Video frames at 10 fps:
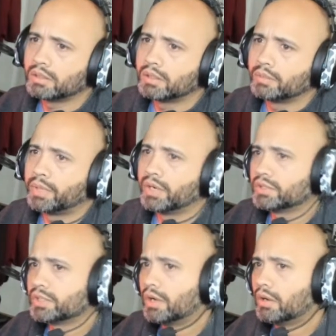
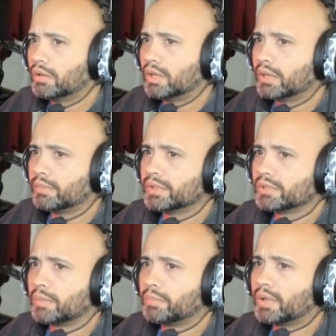Piercing to all enemies.
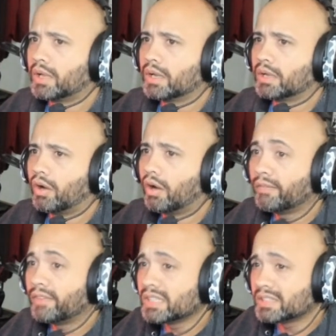Apply
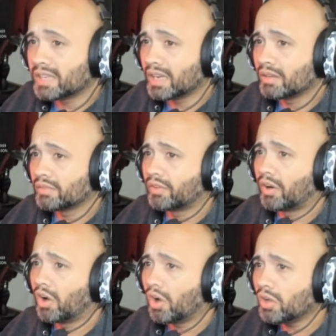offense down for
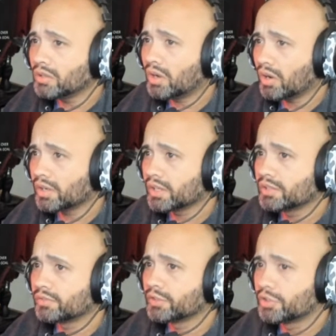all targets
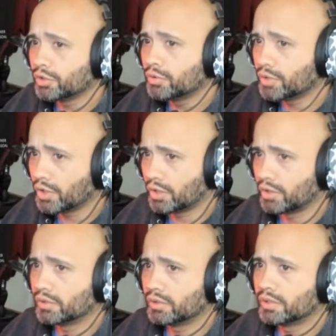for 2
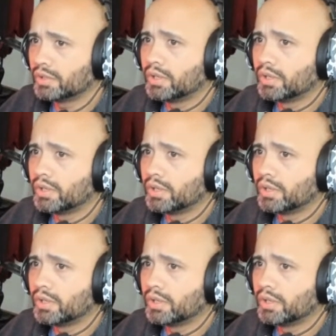turns.